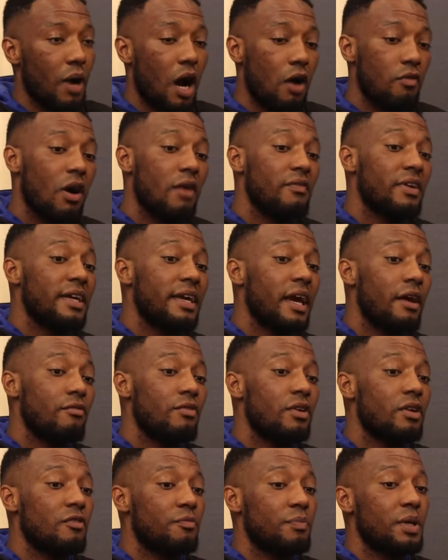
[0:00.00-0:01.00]
But I'd rather get
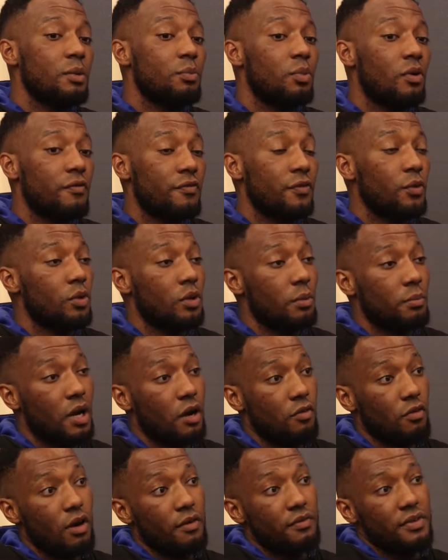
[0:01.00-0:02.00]
rid of people and filter them
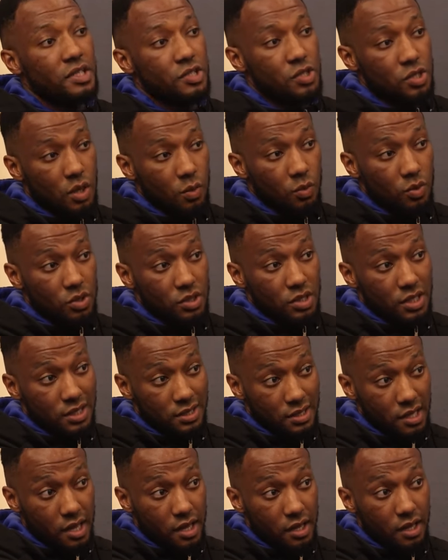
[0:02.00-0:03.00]
out rather than someone who's
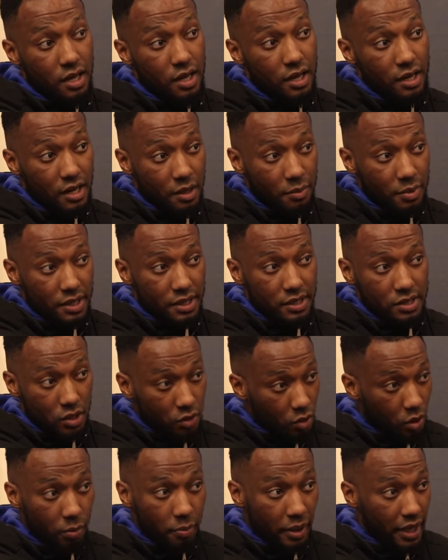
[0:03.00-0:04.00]
going to take liberties
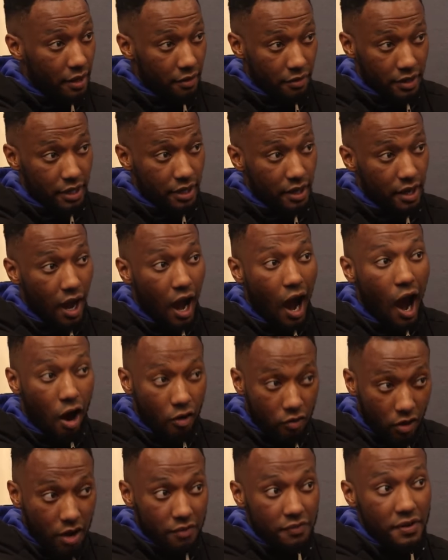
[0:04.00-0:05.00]
and not mm. pay rent.
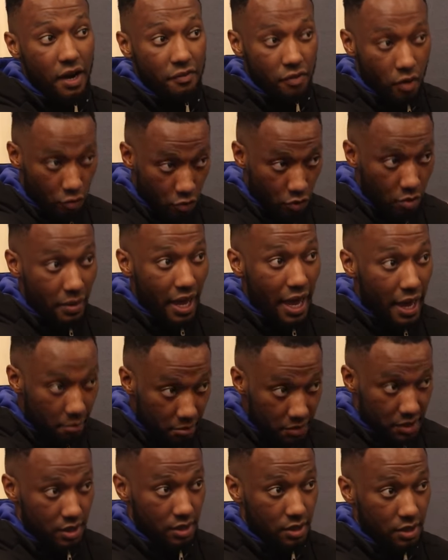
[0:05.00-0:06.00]
I'd rather have a room
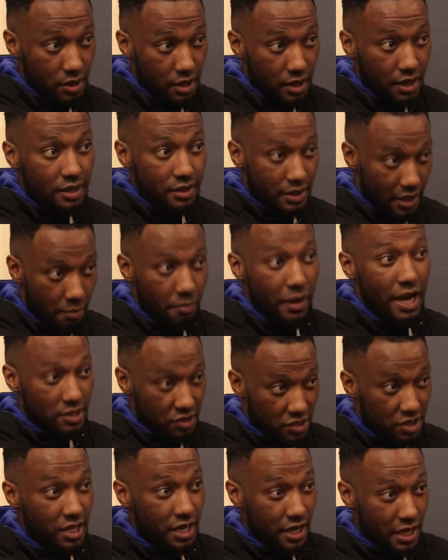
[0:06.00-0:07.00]
empty than yeah.
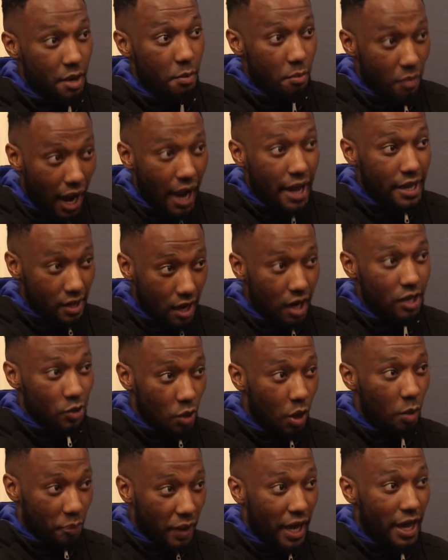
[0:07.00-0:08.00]
man sitting Hands in my yard
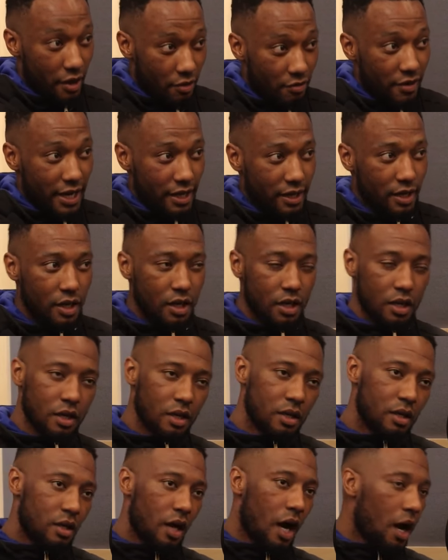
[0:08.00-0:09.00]
yeah, not, paying, not rent. paying rent.
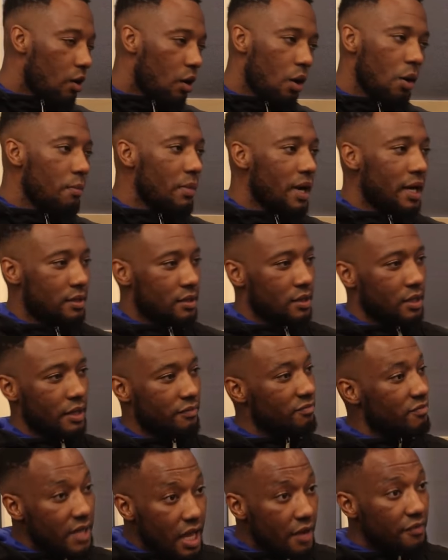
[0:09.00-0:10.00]
No, it's I'll true. mad.
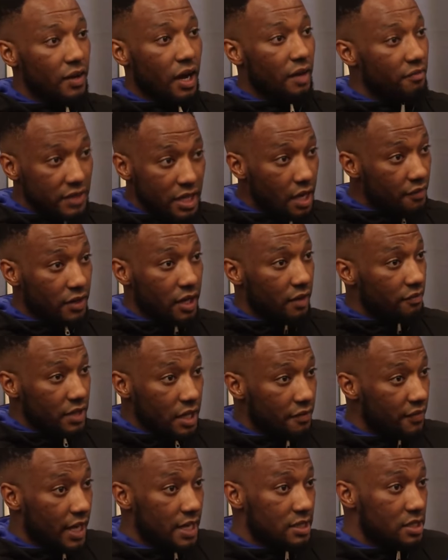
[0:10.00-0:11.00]
It's never, true because never, then
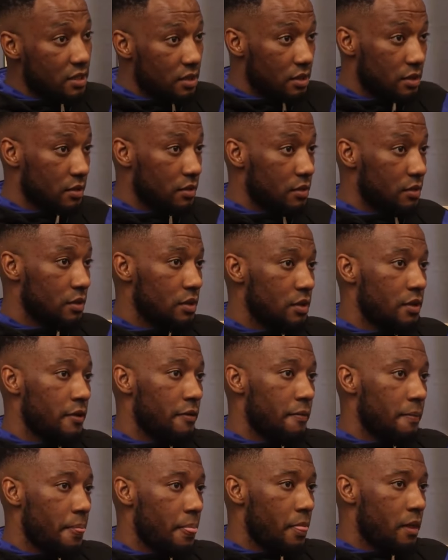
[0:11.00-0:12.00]
never that's just going to cause
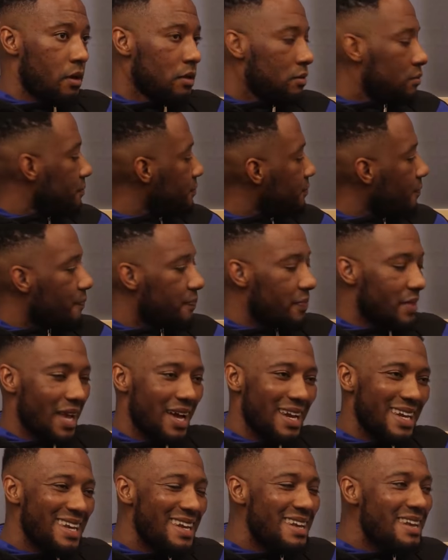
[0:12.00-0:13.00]
more headache for you at the
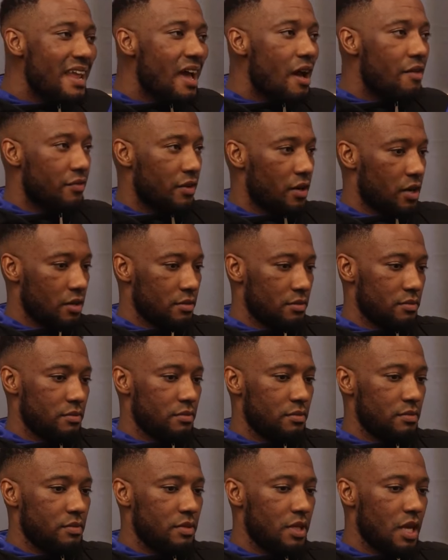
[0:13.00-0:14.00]
end of the day. Never,
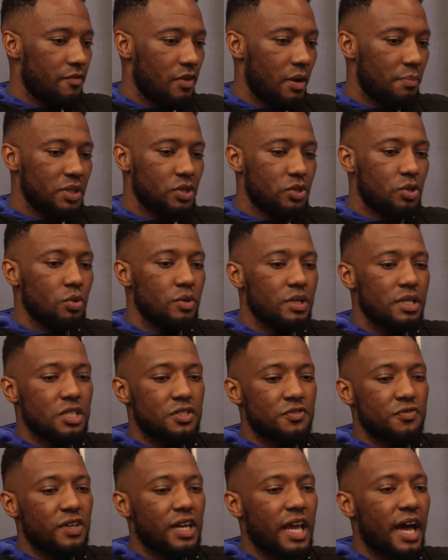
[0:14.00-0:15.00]
mm. never. I've been doing
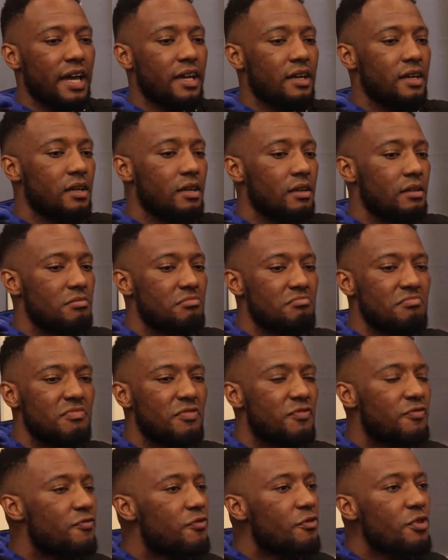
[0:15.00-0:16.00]
this for like
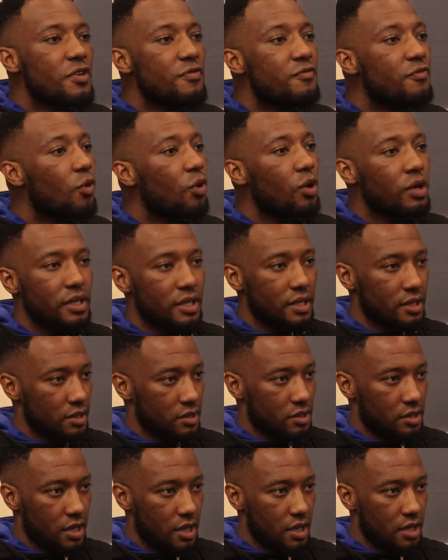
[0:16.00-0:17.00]
three, four
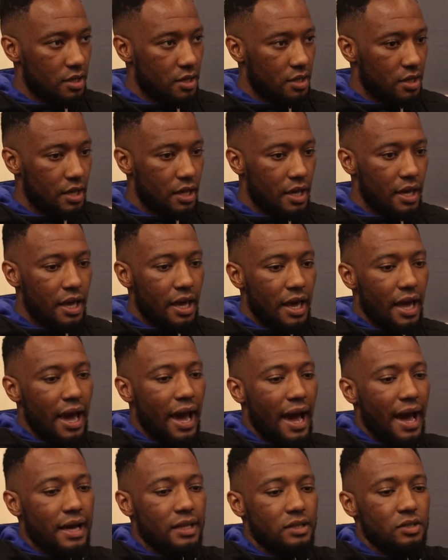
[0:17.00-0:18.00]
years, yeah? Mm -hmm.
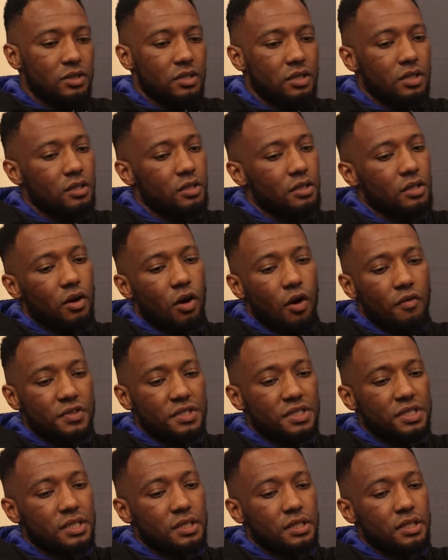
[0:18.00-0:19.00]
And
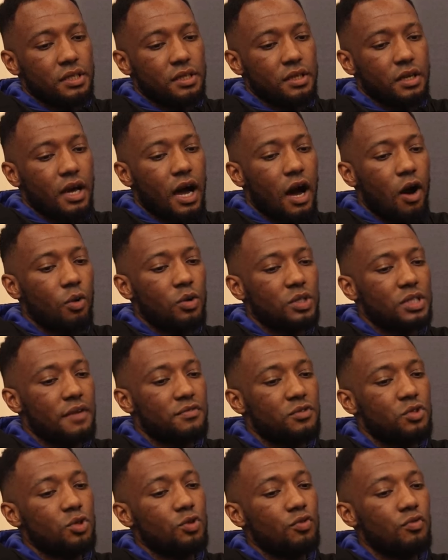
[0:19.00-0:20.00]
obviously I always
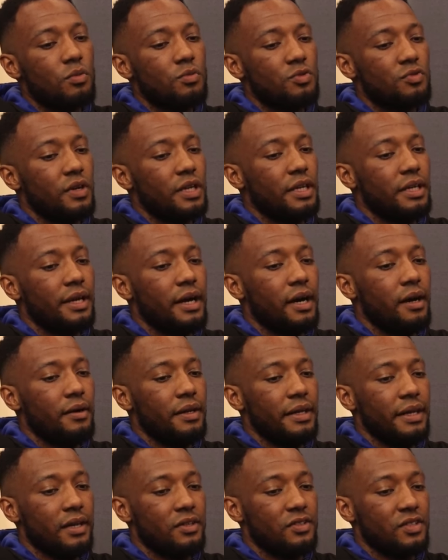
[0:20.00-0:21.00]
have two rooms rented out
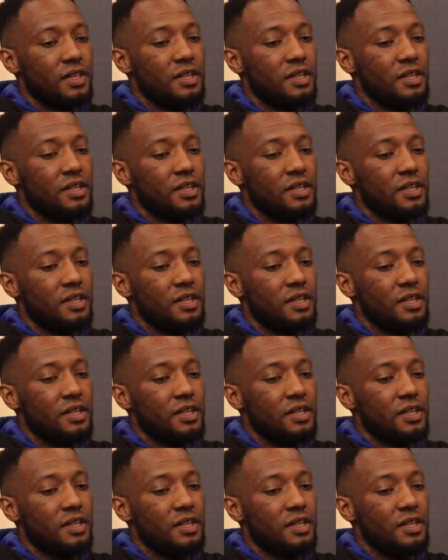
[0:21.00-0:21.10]
and that.